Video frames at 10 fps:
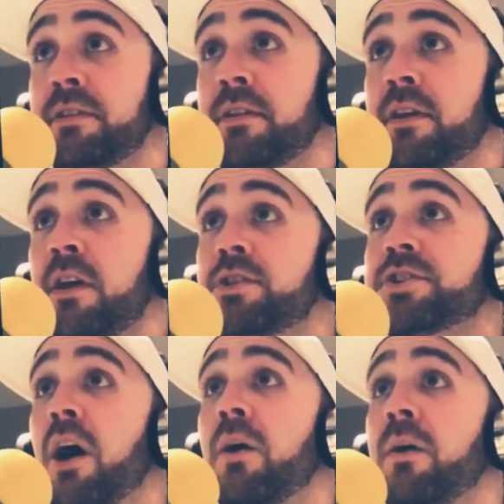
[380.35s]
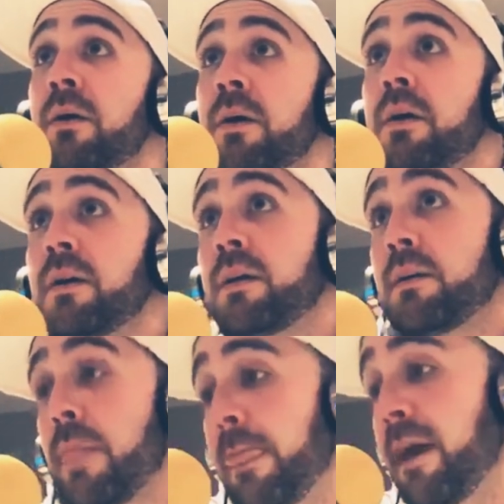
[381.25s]
I don't know if I necessarily agree,
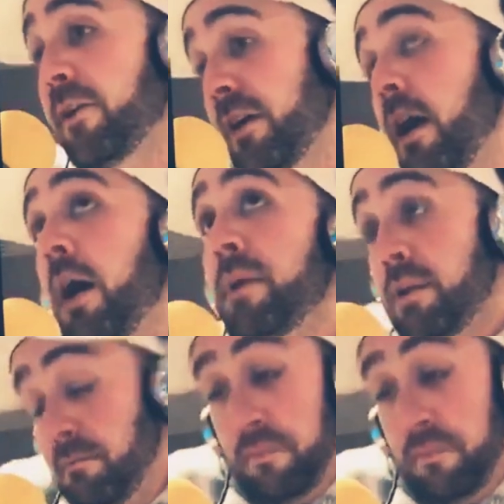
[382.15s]
but here's my point.